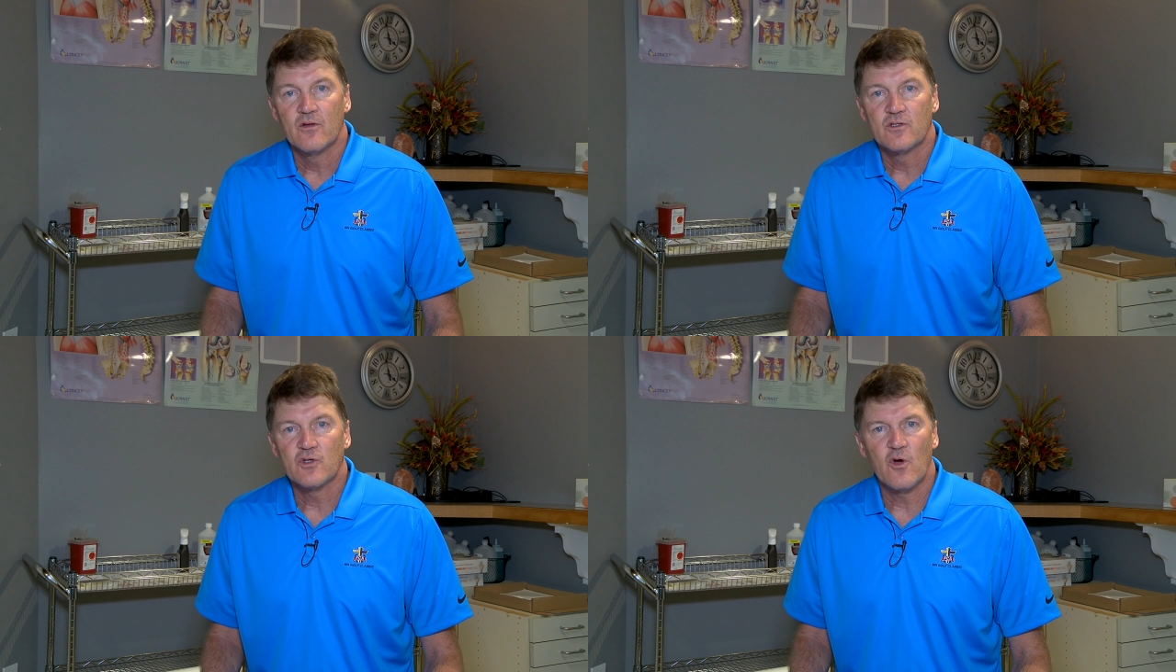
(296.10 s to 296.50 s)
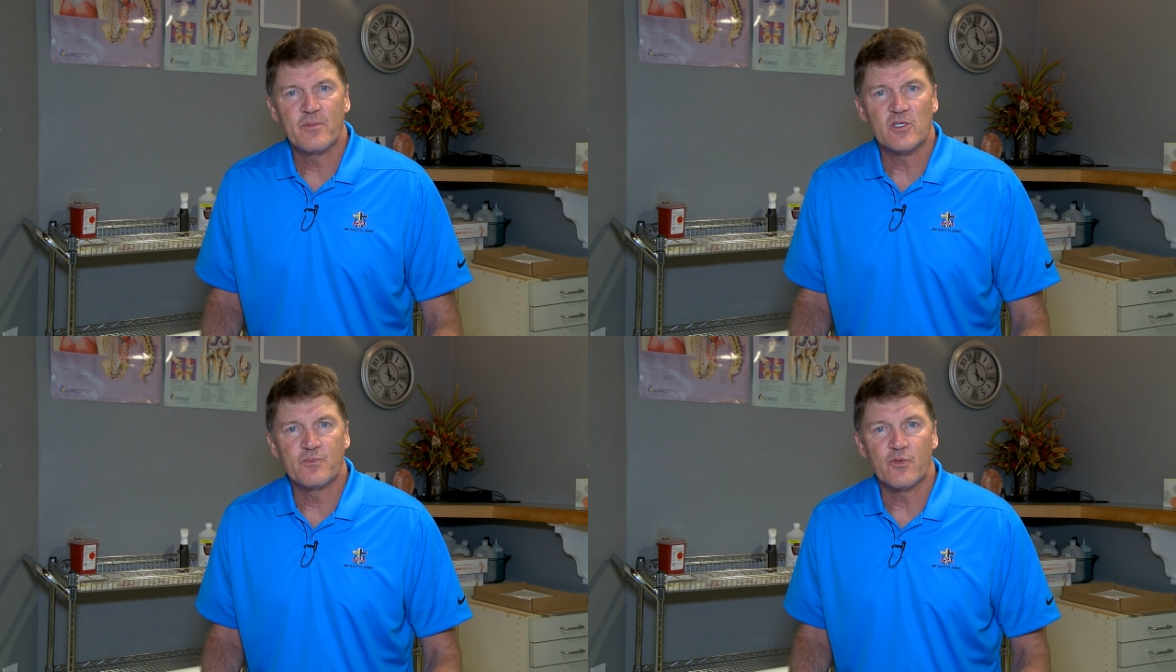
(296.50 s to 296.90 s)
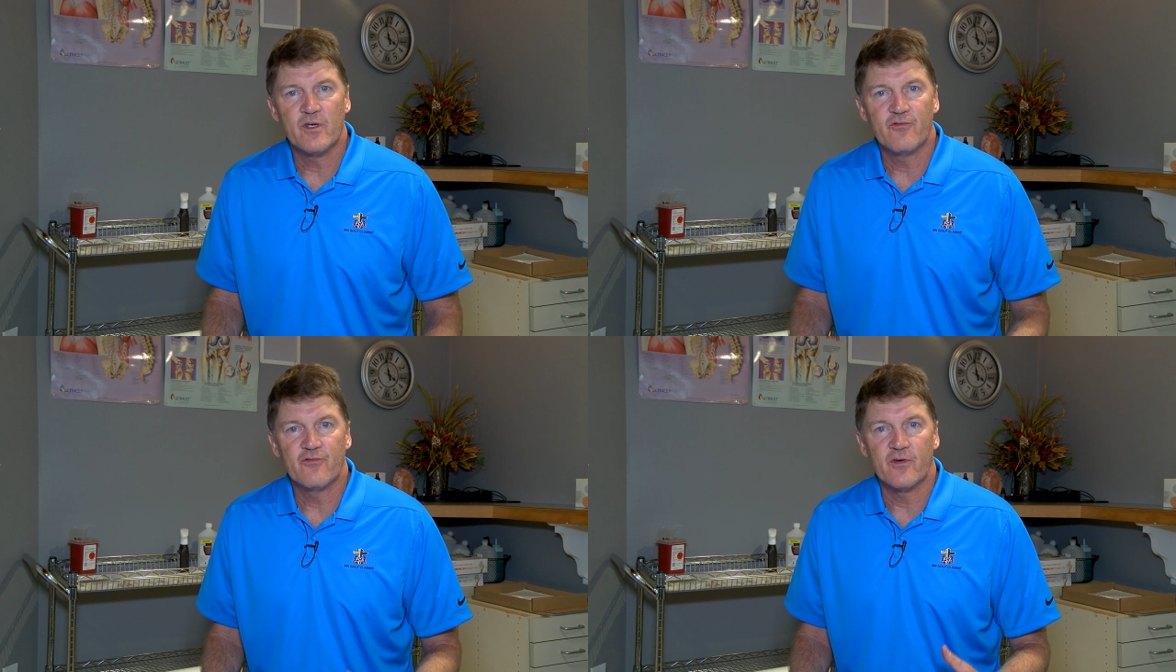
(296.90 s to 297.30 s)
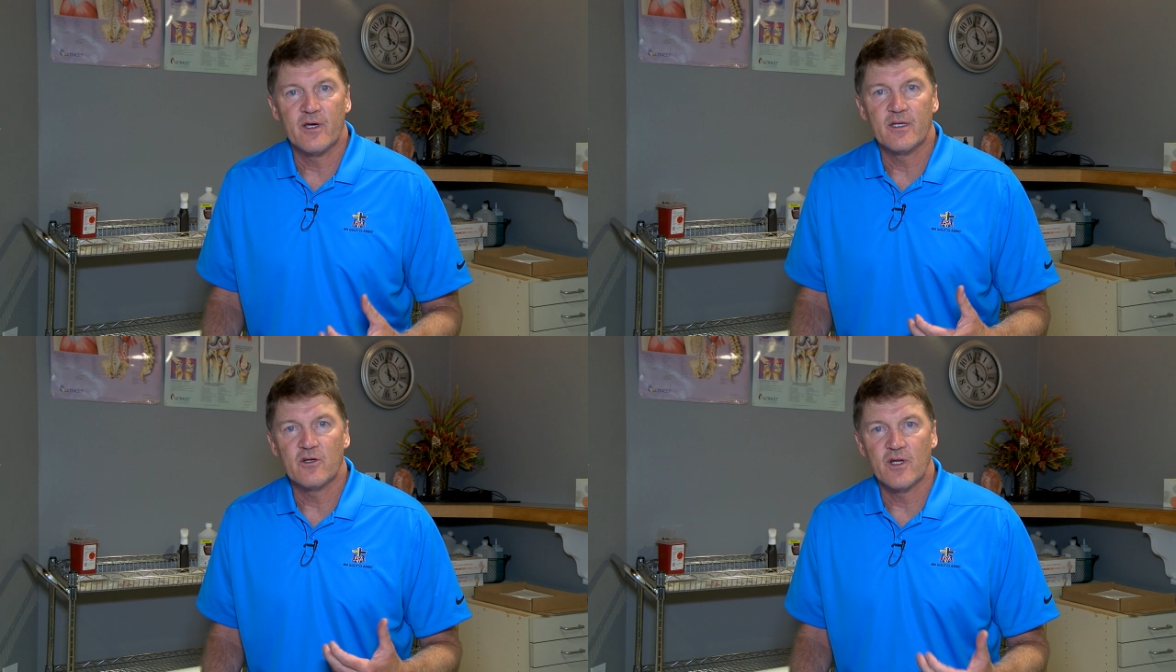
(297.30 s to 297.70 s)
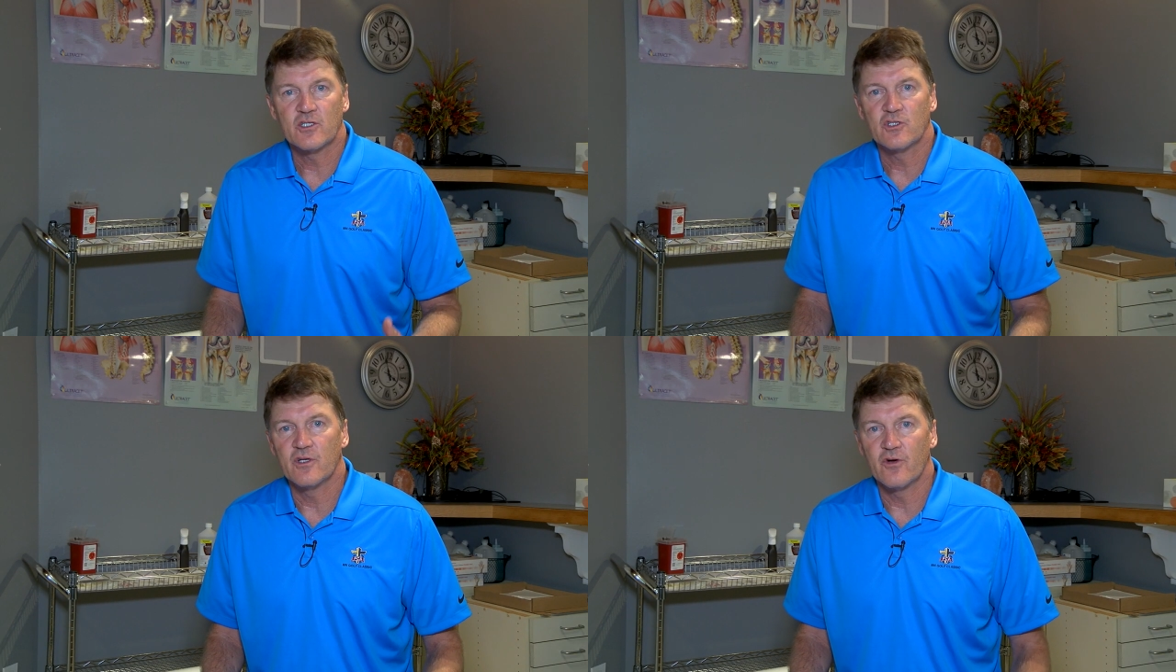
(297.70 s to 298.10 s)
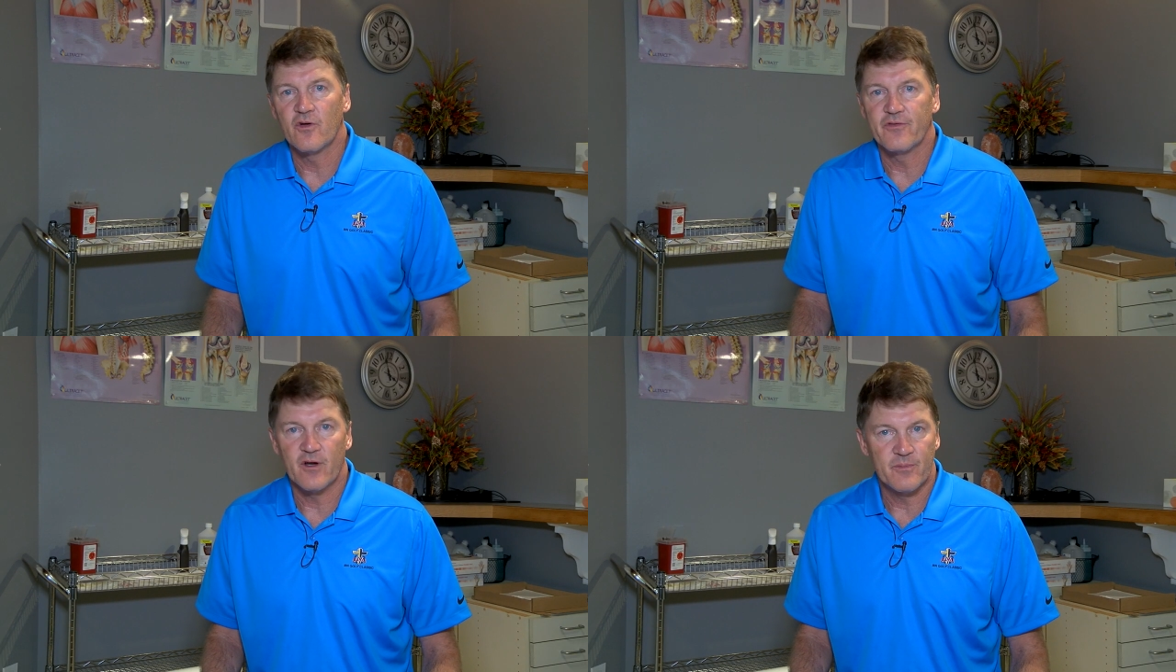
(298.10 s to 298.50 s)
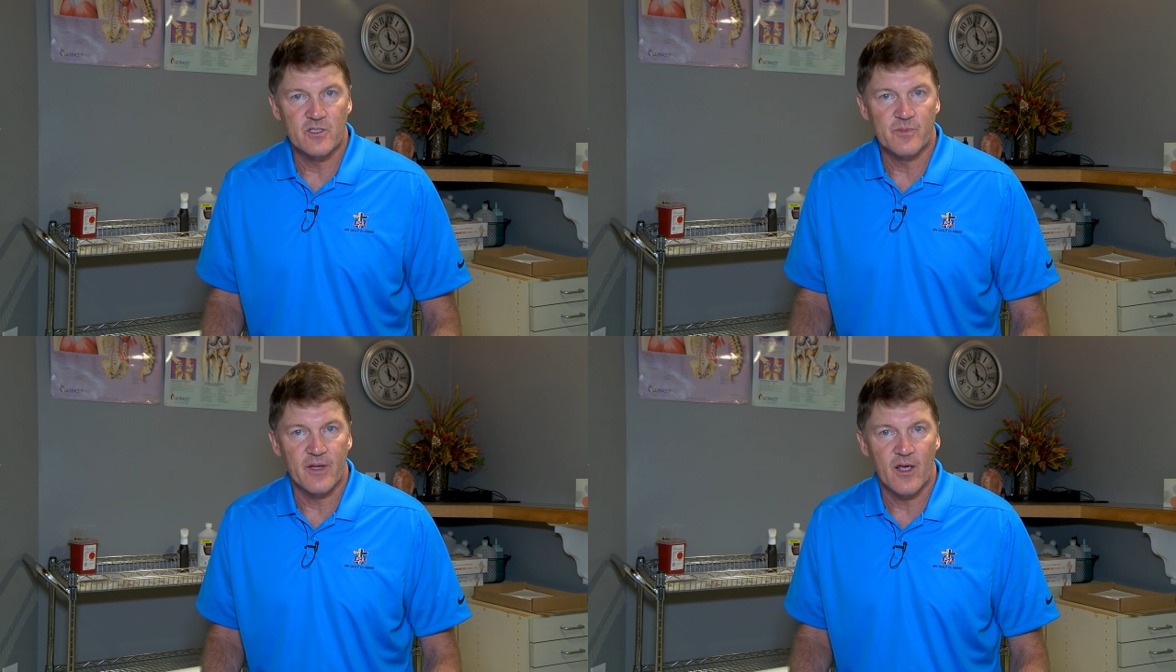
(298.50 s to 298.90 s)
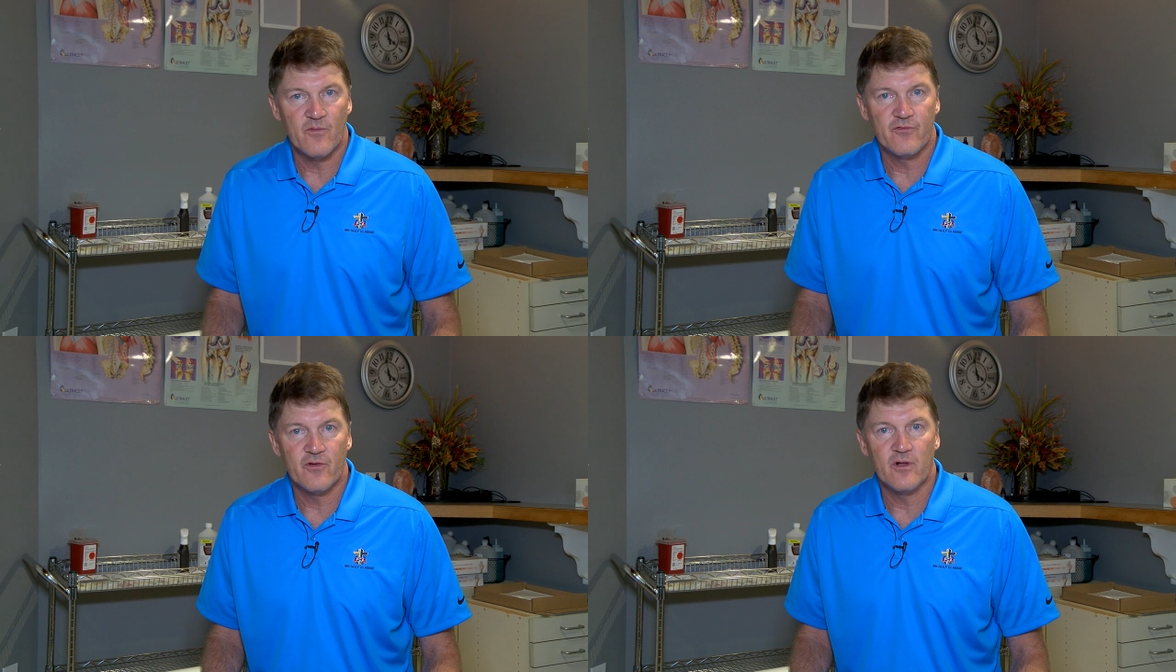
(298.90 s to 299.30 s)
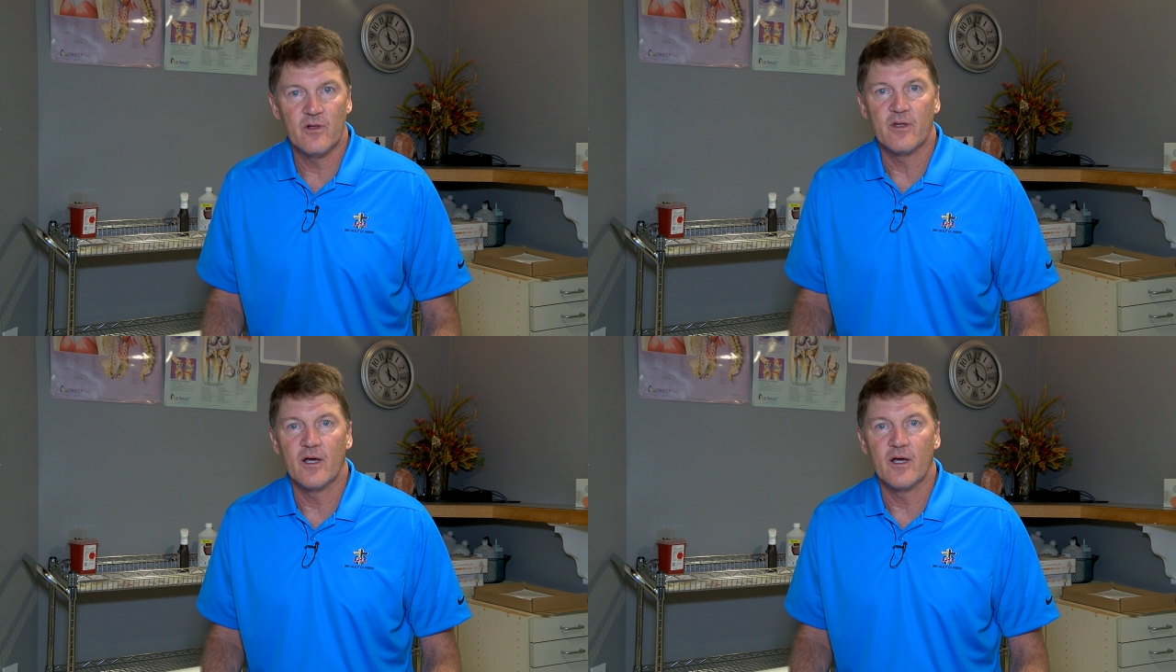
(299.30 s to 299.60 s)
So I hope this brief introduction to neurotherapy has been helpful.